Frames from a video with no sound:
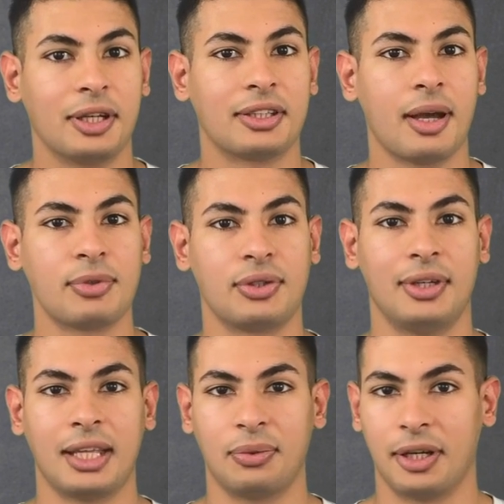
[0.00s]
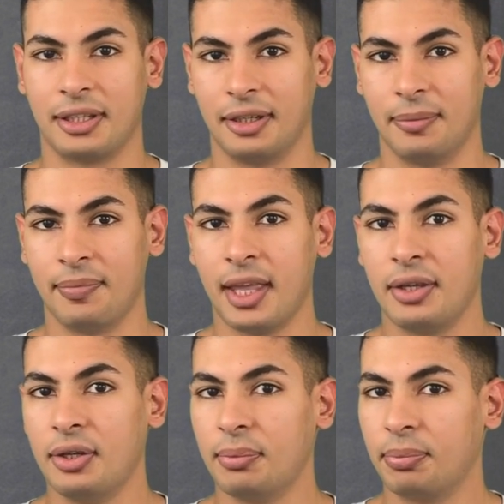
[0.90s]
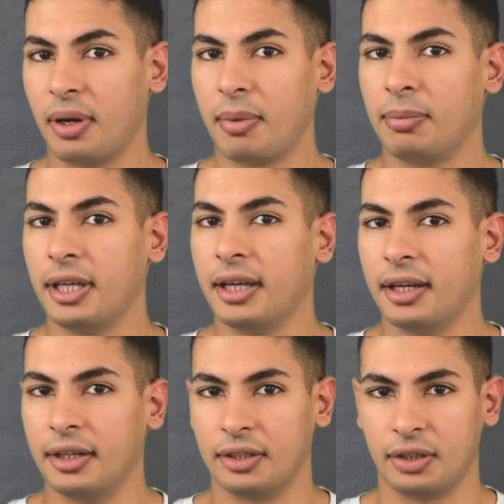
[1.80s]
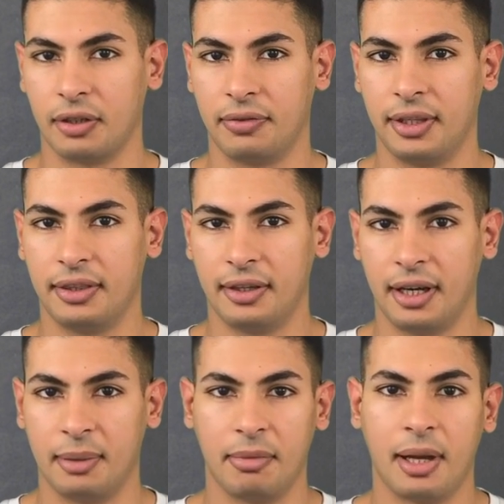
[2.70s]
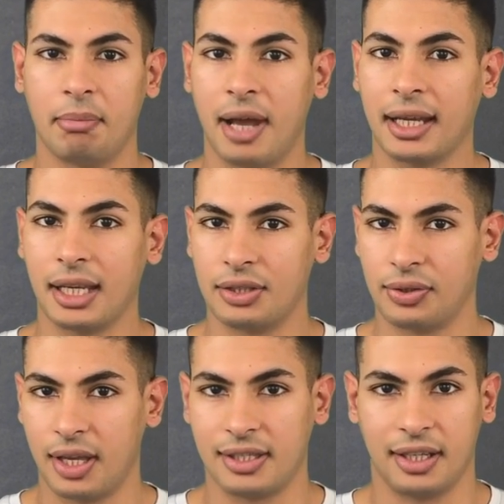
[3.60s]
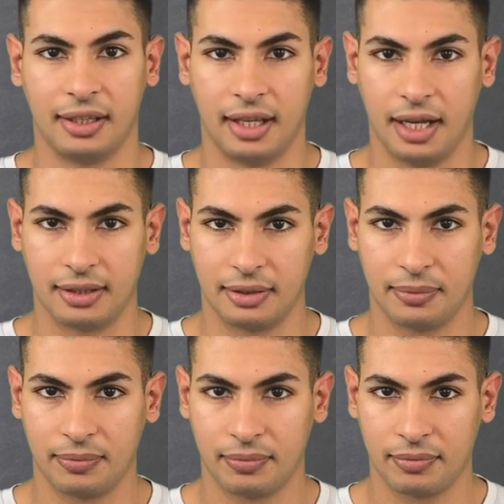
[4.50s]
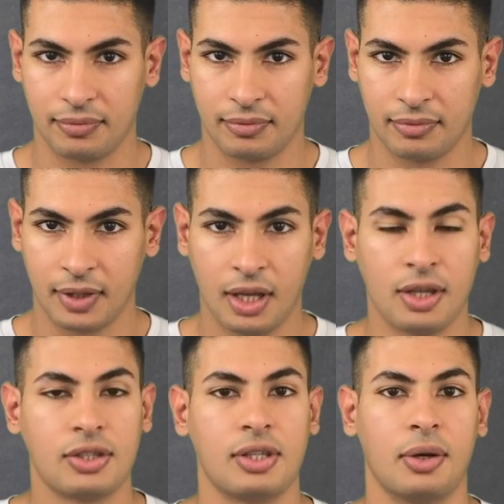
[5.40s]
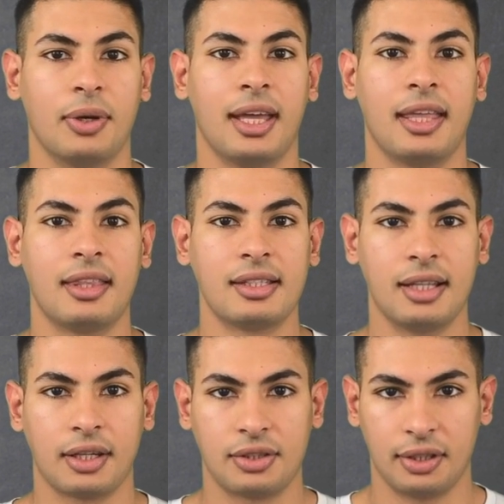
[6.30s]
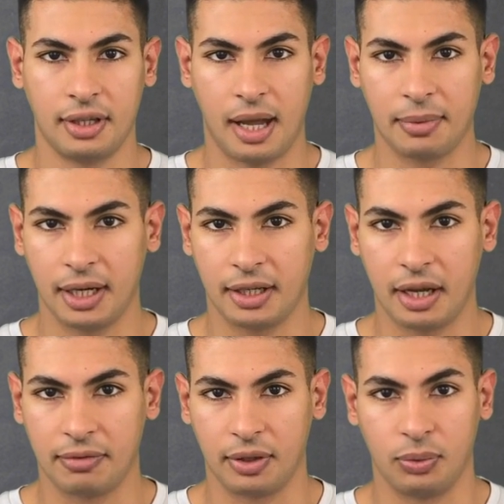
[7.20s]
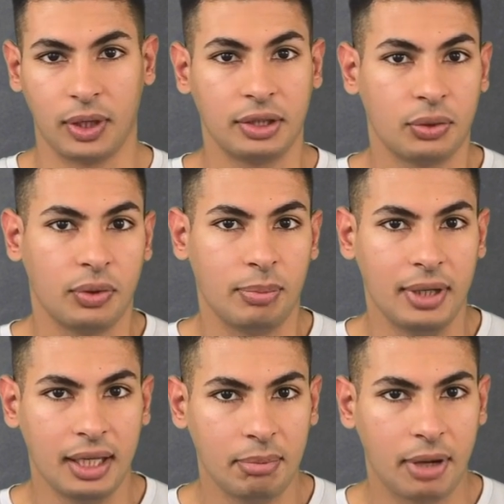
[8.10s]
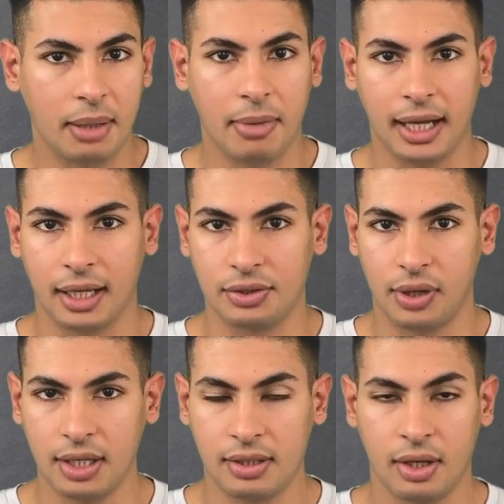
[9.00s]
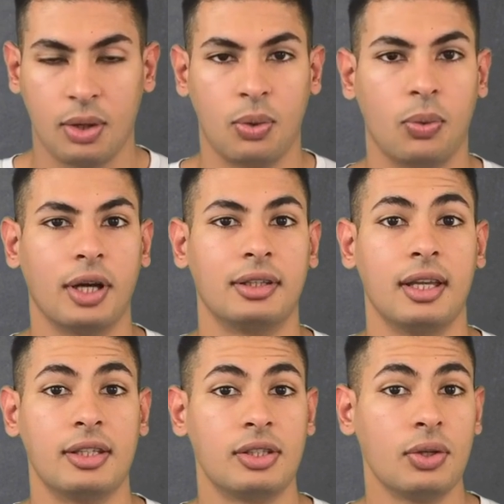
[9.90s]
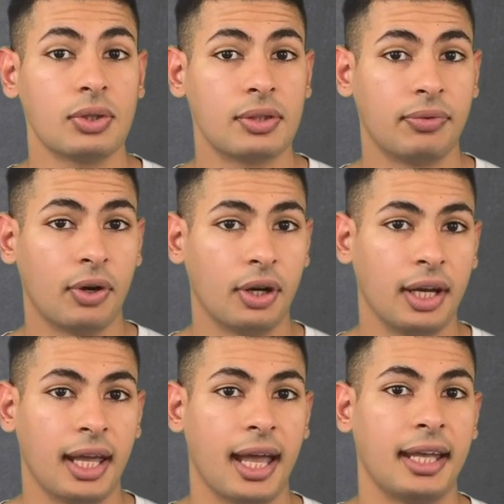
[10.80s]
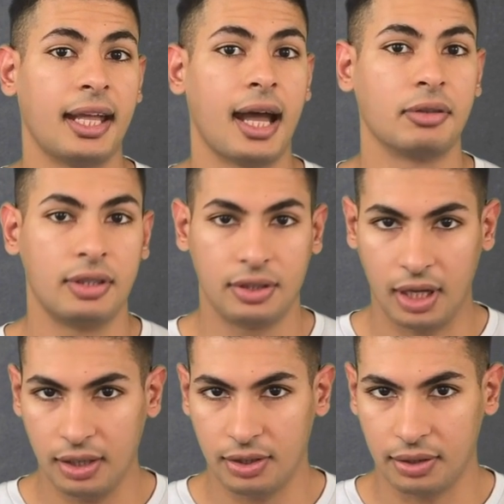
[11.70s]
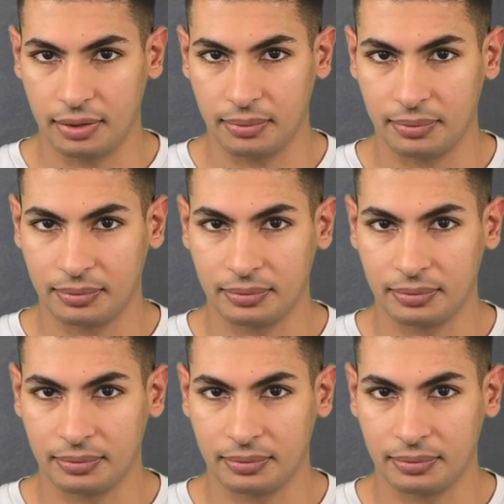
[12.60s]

When it comes to networking, you probably heard of the term MAC address a lot. So in this lecture, I'm gonna cover what do we mean by MAC address, what it's used for, and how to change it.